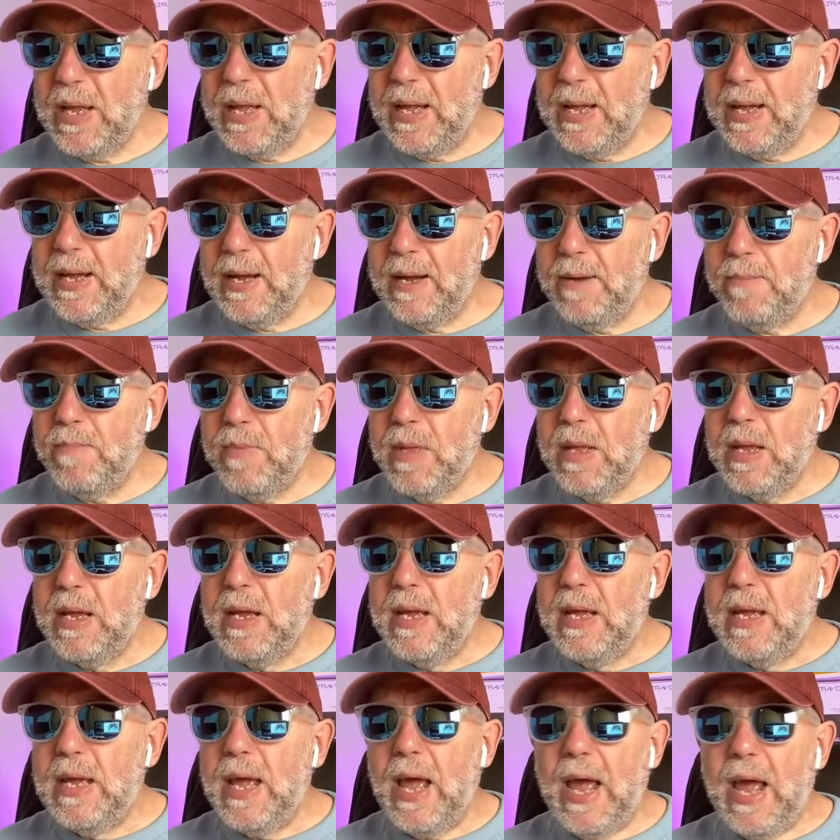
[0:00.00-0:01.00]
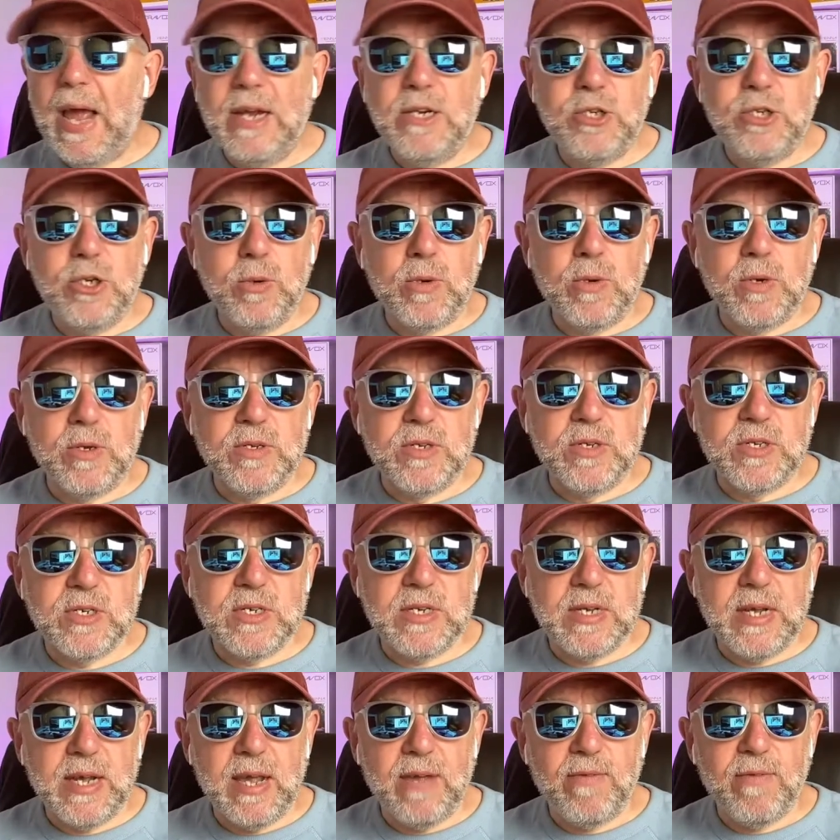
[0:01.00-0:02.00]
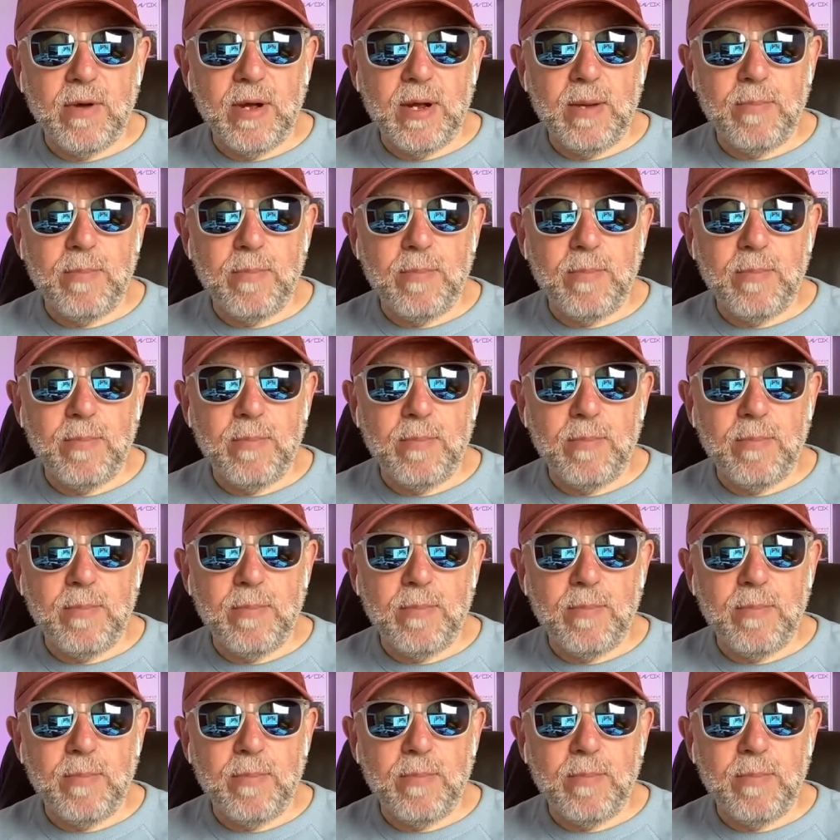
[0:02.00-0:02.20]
Um, as you can see, if